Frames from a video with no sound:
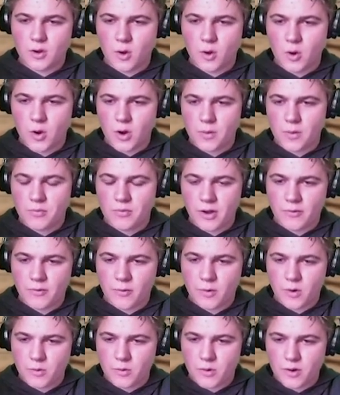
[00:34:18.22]
Koi brought
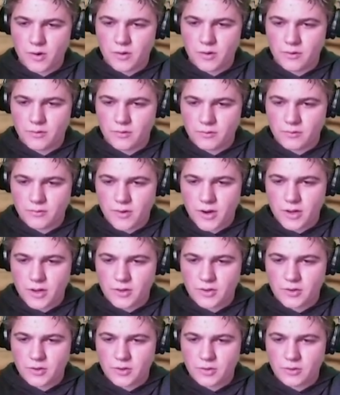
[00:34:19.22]
forward,
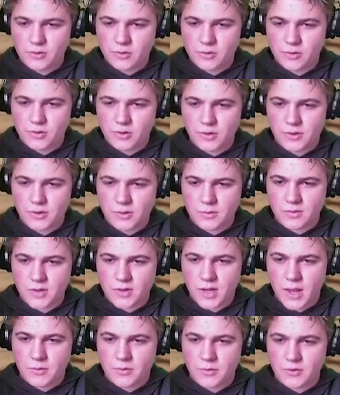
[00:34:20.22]
ready to do some
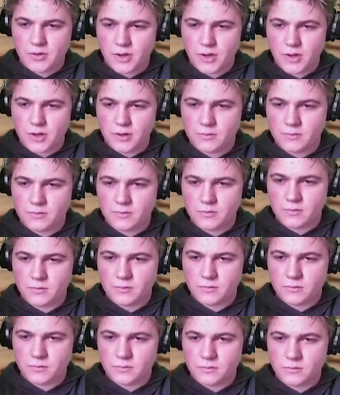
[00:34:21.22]
damage there.
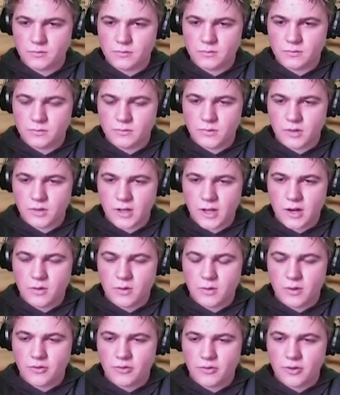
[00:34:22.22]

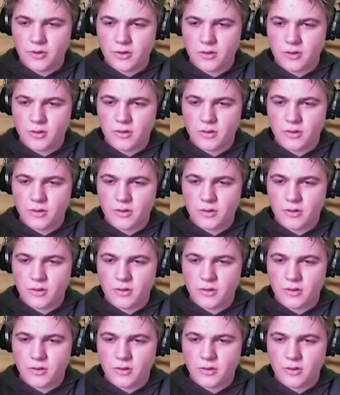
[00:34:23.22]
And what's really